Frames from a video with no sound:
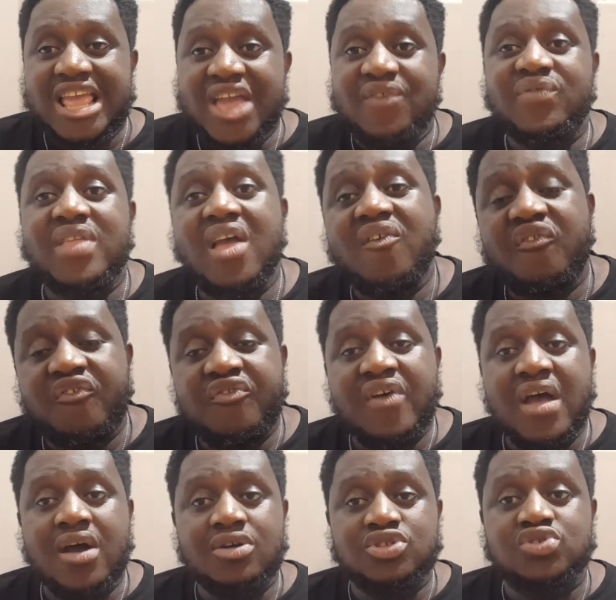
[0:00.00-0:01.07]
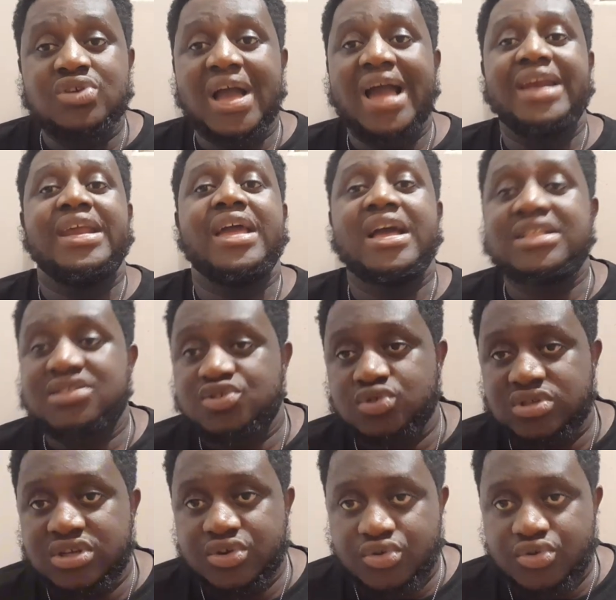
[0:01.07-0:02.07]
if they fail to adhere to the